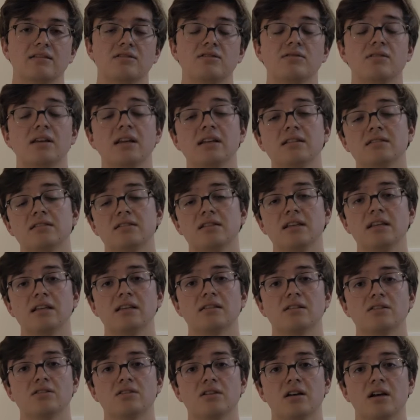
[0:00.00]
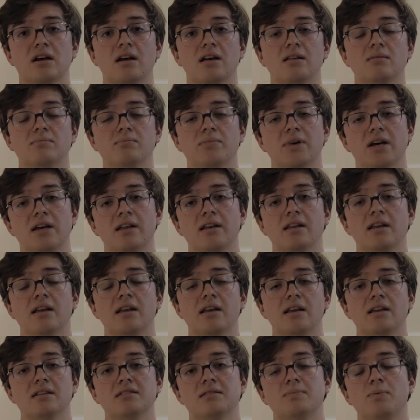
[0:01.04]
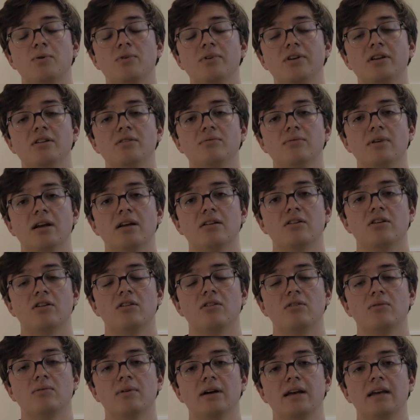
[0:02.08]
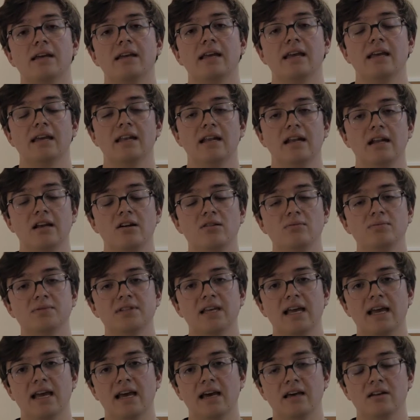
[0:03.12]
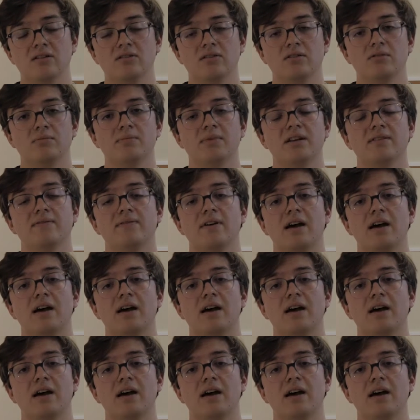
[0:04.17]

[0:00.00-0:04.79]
that you can't see in the shot, but it's pointed around the hallway and it helps add a little bit of